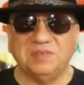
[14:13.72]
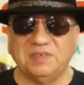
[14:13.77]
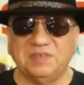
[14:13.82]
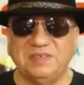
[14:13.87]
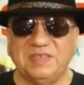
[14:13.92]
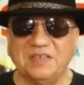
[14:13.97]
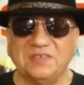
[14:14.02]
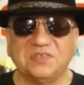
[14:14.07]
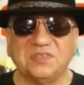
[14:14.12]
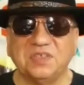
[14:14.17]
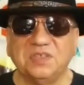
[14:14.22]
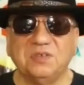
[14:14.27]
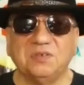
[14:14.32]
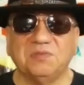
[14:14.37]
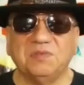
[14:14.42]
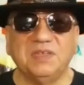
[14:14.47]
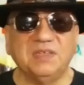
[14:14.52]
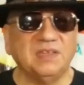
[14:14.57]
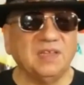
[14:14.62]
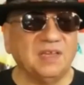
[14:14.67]
dust in the
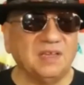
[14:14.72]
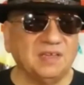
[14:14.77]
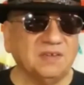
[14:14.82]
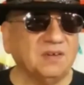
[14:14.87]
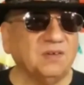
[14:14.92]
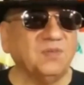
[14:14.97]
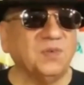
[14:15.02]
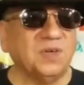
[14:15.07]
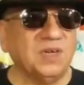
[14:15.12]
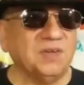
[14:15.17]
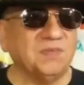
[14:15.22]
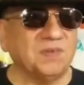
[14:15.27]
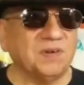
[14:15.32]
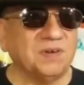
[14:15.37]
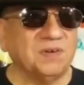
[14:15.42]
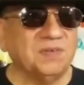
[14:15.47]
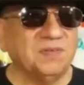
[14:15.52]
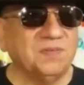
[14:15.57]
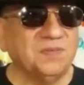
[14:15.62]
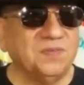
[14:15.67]
relay or whatever.
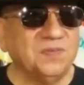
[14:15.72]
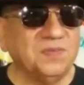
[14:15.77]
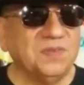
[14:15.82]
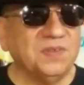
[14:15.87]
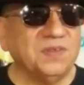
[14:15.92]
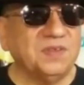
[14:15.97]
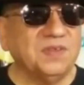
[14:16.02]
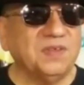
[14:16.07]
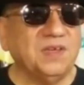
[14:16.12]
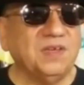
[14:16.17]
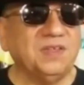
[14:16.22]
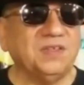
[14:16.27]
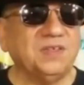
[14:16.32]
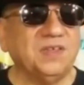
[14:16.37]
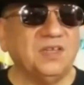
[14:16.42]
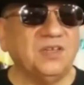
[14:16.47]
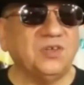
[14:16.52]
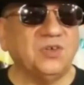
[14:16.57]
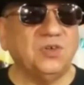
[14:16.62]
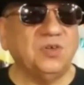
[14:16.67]

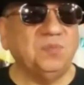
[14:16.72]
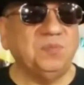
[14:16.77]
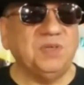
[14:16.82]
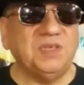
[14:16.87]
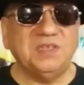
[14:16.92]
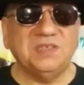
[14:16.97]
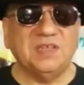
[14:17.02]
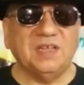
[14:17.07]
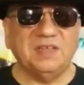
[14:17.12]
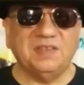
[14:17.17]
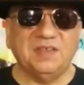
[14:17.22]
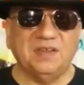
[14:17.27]
It could be that,